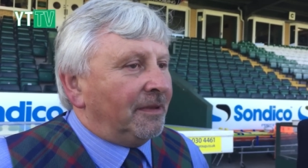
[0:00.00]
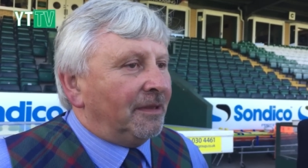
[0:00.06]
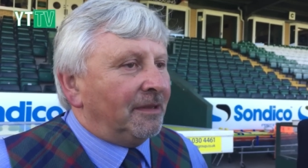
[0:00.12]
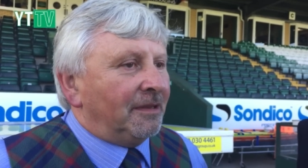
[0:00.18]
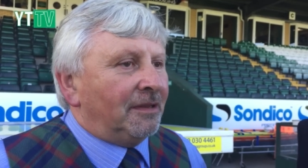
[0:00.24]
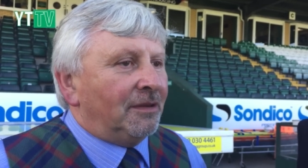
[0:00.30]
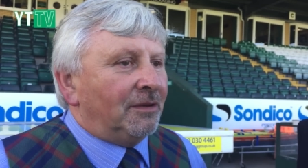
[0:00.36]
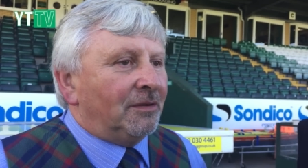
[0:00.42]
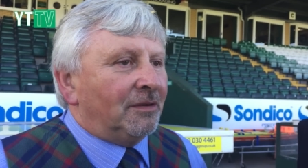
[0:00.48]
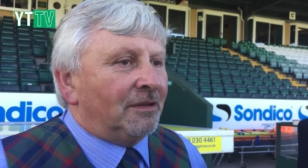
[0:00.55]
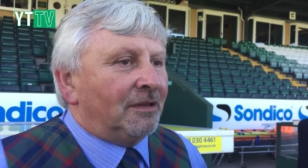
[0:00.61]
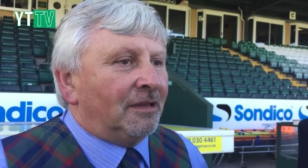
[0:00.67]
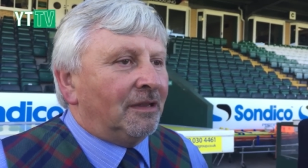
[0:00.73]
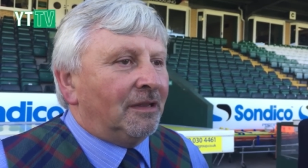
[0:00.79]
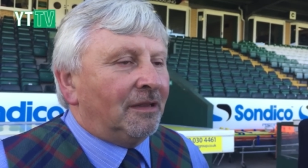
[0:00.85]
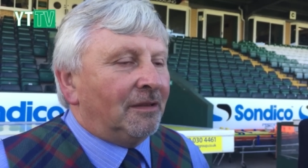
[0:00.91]
Uh, you know,
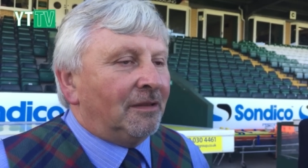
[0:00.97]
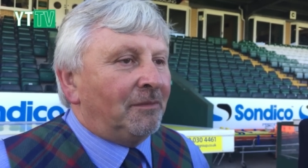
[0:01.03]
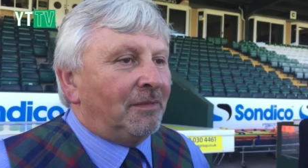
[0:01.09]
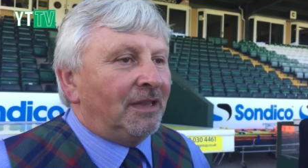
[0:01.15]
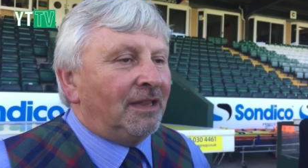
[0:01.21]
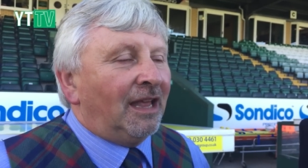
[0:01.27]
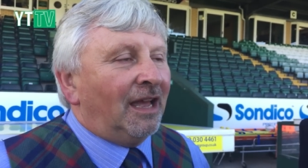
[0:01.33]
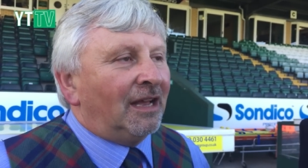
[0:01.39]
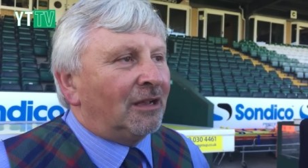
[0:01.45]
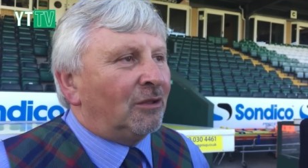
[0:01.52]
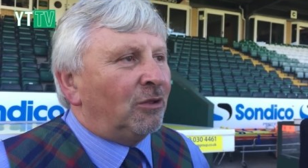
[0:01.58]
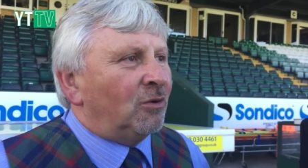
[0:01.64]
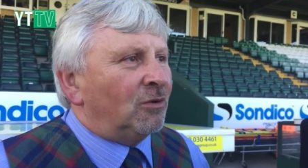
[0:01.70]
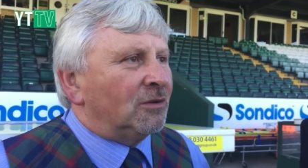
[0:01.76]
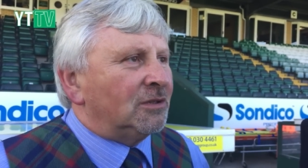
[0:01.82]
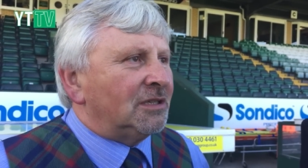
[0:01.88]
being that
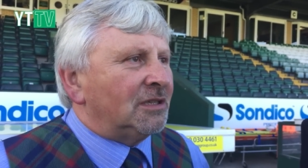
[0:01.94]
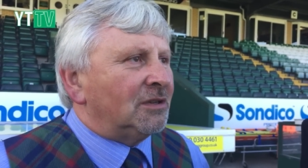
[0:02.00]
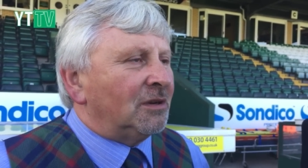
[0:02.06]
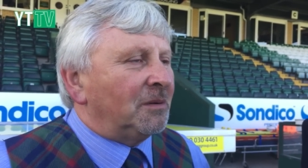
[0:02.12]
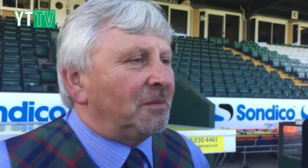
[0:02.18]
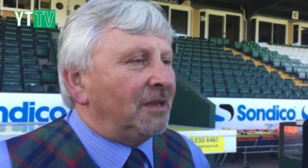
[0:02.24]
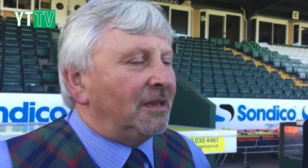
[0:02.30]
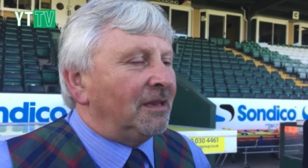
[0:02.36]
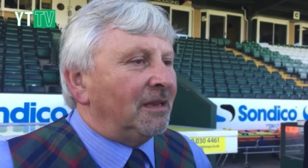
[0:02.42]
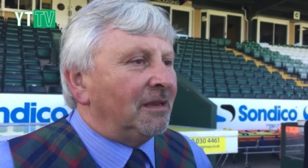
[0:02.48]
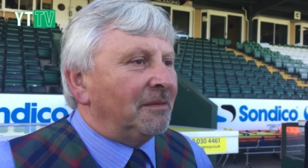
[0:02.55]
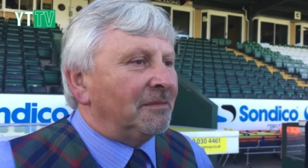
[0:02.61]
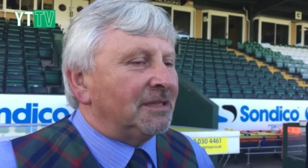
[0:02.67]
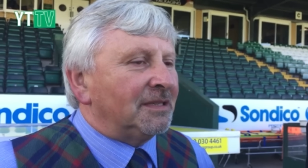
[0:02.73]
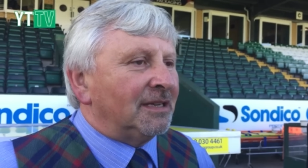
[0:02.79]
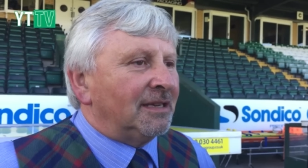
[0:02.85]
close. You know what I mean?
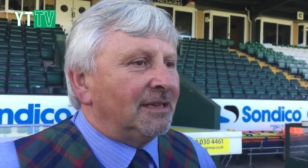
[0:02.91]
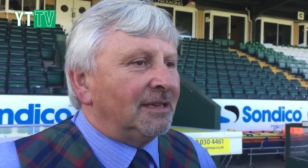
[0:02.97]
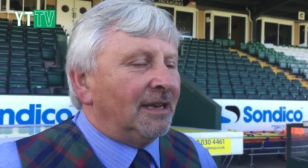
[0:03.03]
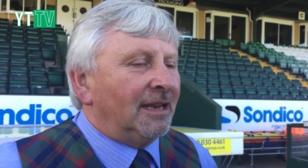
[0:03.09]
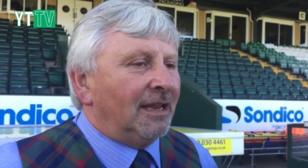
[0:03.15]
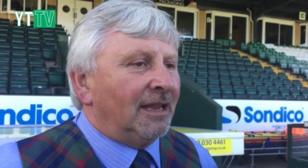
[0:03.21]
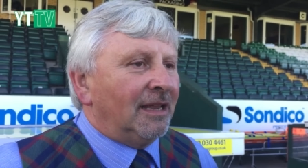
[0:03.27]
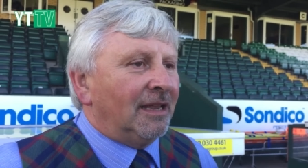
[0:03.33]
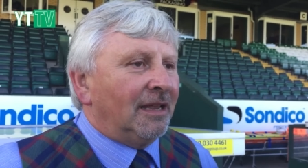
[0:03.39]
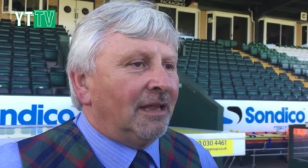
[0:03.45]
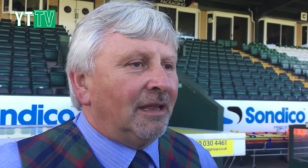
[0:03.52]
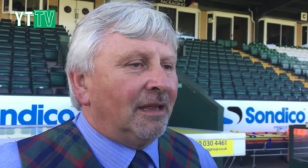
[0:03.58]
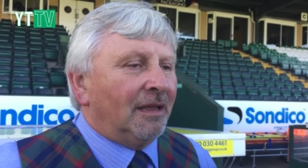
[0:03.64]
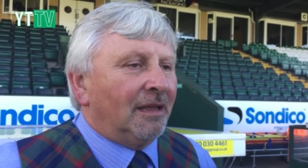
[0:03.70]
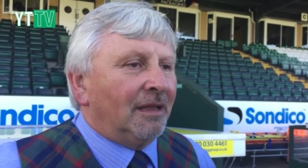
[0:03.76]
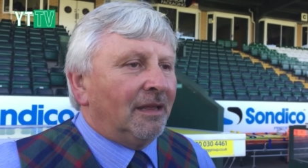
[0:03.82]
I'm saying.
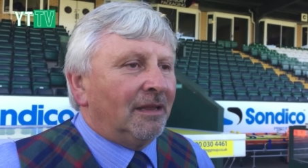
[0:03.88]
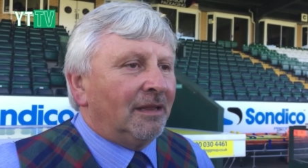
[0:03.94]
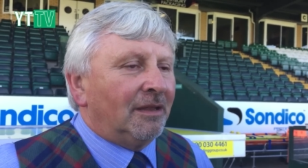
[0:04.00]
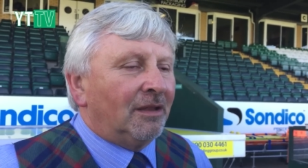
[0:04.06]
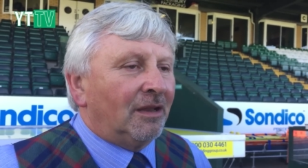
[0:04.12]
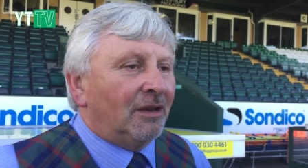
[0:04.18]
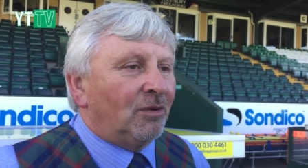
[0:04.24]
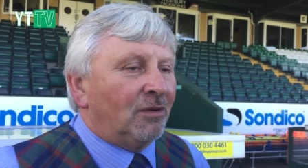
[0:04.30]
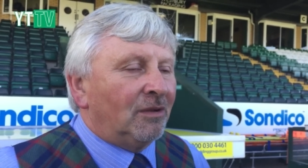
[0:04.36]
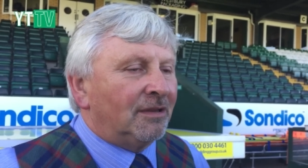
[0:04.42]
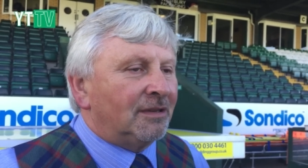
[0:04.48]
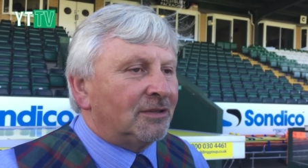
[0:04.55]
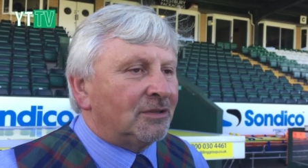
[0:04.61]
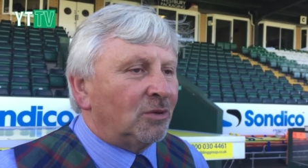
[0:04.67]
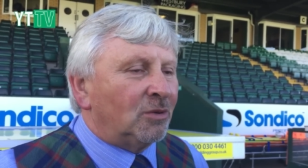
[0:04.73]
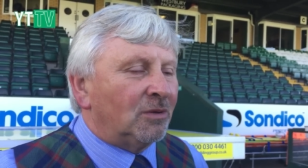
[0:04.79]
Uh, I know he
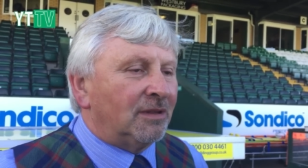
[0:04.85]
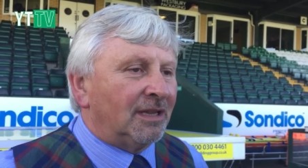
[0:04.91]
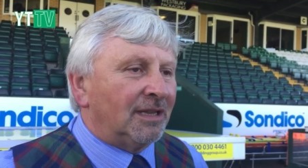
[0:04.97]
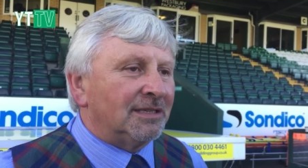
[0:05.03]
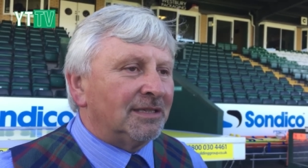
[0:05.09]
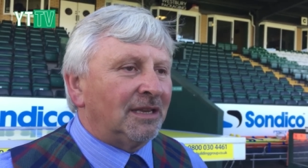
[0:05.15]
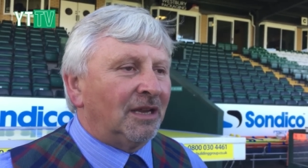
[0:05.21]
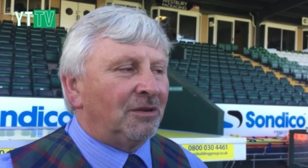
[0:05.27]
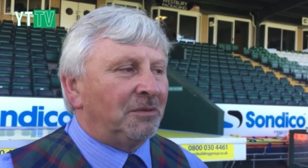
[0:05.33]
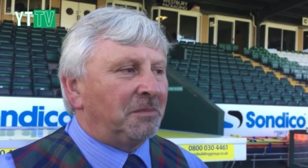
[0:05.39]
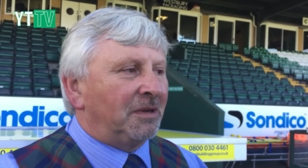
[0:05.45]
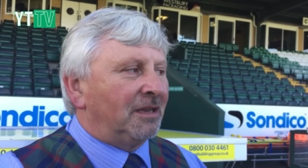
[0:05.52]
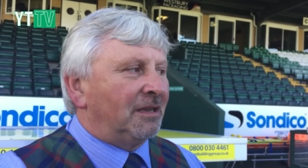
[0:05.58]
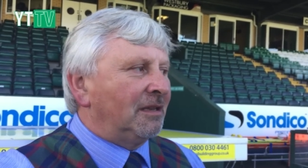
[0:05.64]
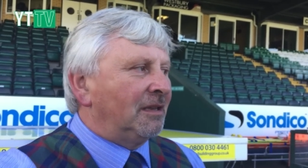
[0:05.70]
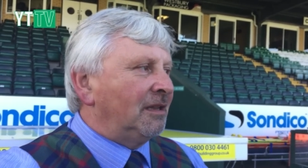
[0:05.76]
slow things down,
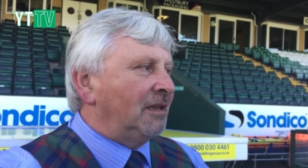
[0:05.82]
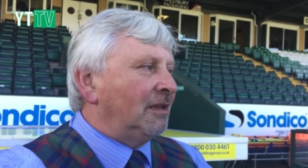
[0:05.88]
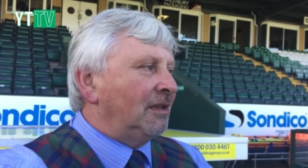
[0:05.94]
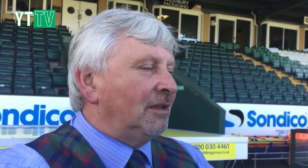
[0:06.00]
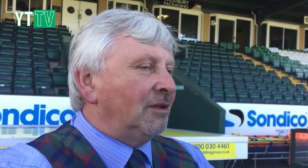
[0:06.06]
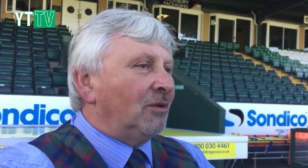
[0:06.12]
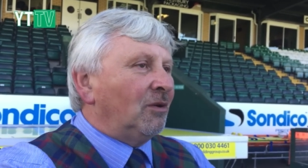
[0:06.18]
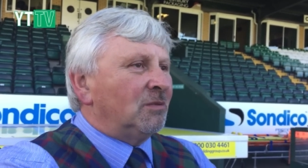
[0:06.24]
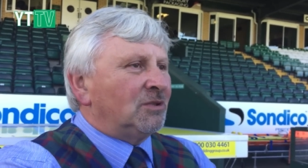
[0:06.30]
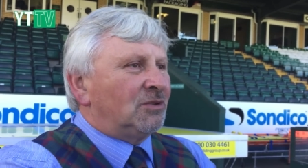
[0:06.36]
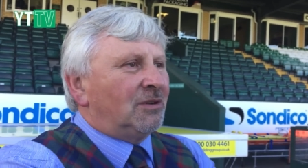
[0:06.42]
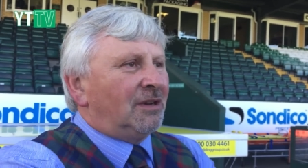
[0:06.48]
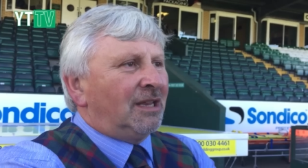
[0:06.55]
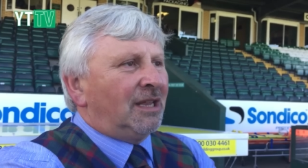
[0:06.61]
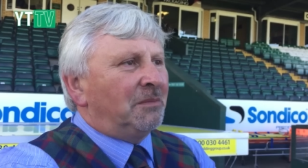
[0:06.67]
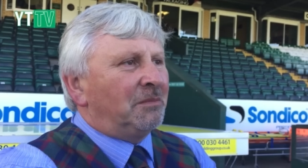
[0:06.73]
but you're always
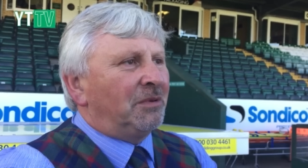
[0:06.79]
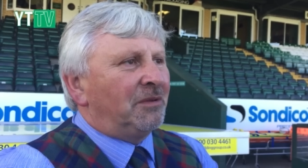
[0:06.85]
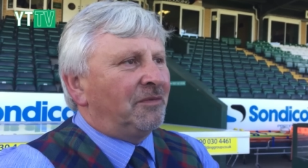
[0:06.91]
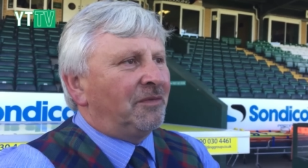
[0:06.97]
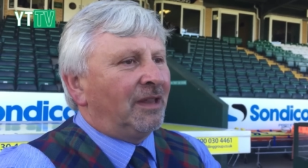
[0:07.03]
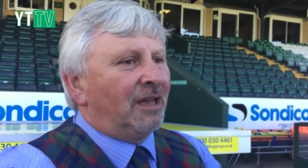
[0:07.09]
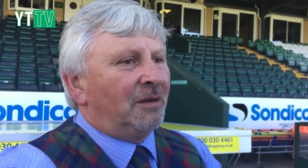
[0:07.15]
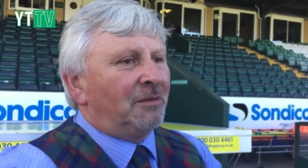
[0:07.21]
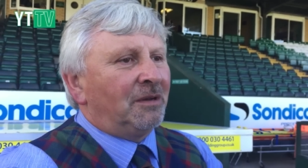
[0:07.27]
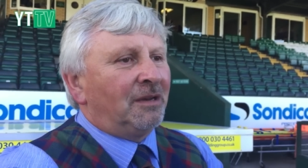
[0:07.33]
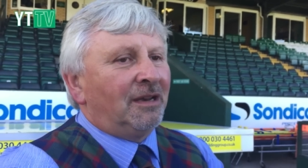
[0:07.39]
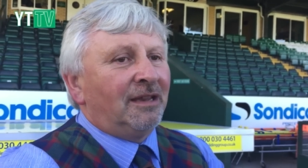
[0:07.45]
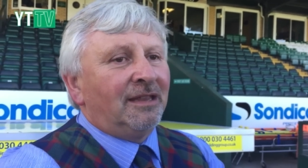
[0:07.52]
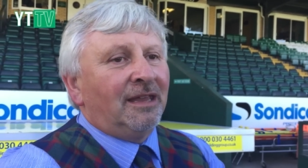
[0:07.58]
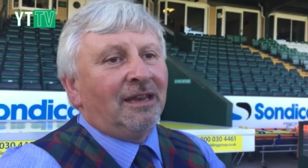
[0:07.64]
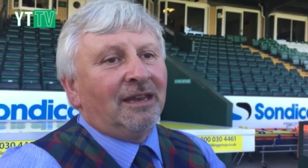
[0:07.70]
going to get booked for that
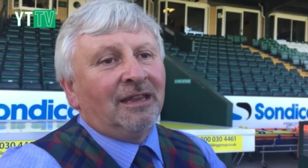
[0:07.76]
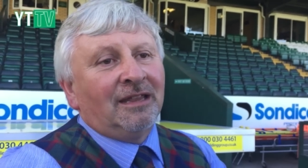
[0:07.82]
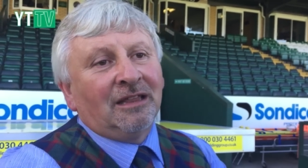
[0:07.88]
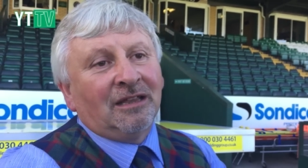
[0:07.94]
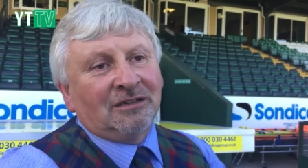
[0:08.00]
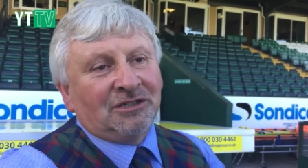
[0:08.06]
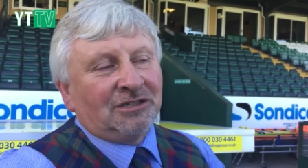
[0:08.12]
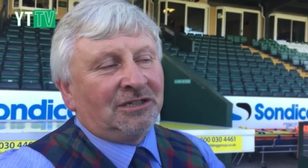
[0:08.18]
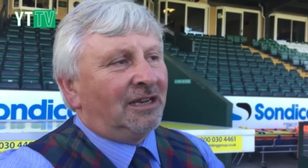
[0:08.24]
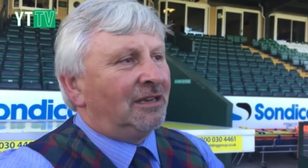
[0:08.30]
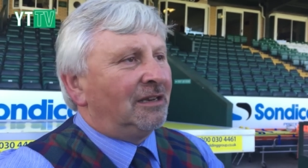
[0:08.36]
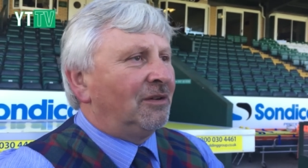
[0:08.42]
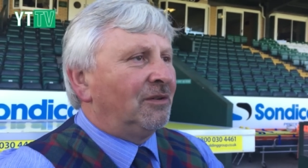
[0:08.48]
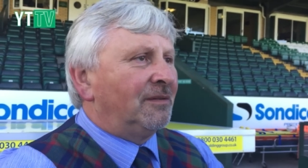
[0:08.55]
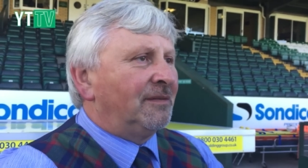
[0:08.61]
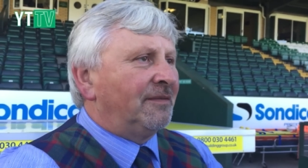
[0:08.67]
one. And then he lunged
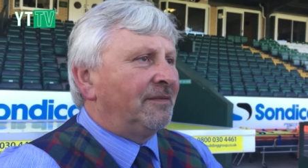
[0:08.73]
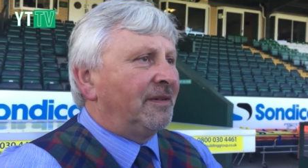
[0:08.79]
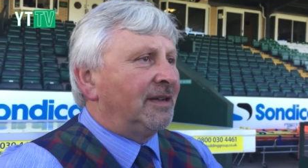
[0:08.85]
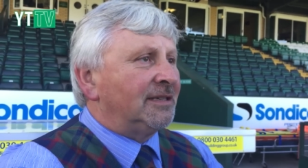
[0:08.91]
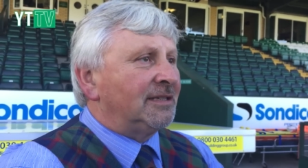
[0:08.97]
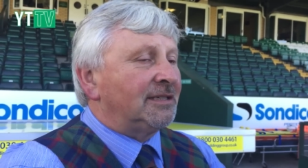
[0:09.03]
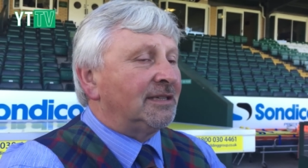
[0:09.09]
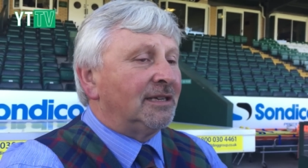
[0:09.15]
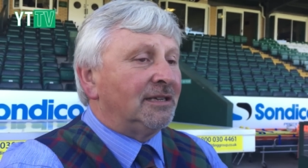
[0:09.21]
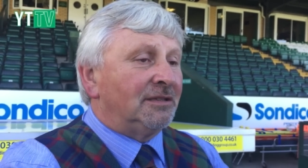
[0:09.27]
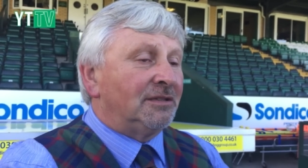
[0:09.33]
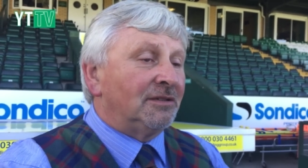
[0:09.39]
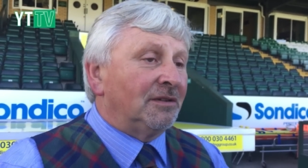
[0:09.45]
in over the far side.